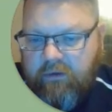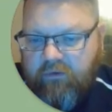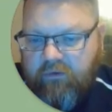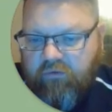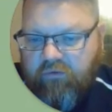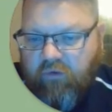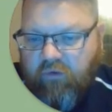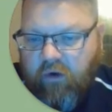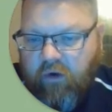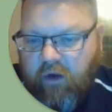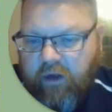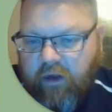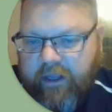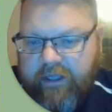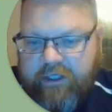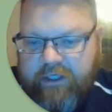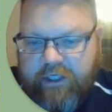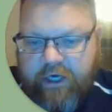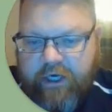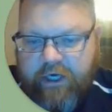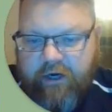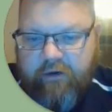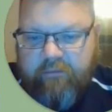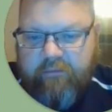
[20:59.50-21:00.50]
draw a
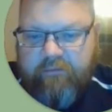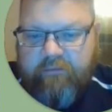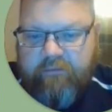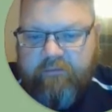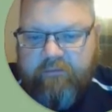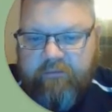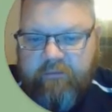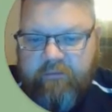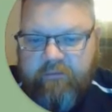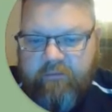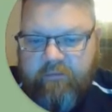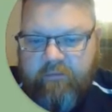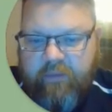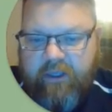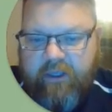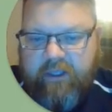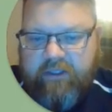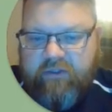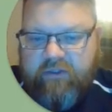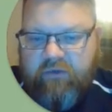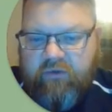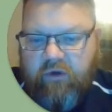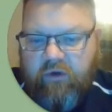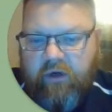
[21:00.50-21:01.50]
chair,
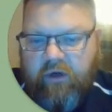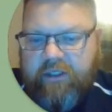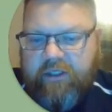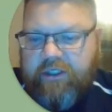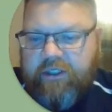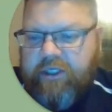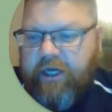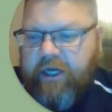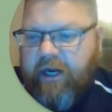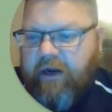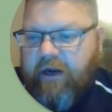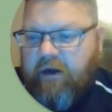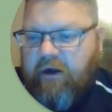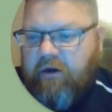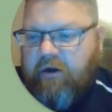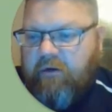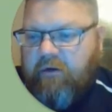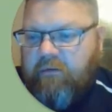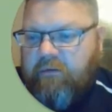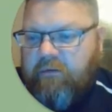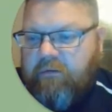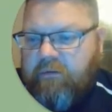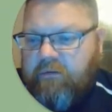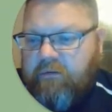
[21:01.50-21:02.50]
because drawing a chair
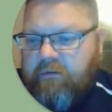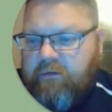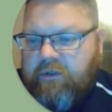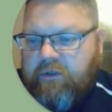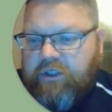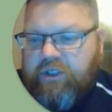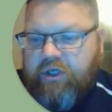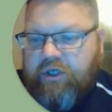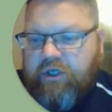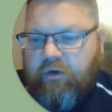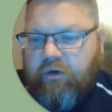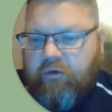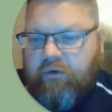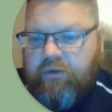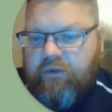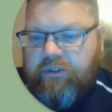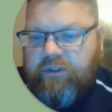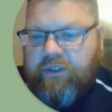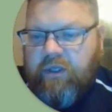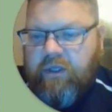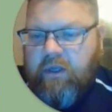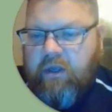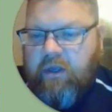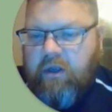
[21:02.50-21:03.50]

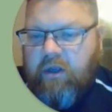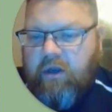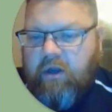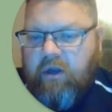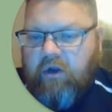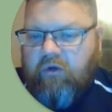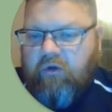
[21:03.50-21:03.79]
shows a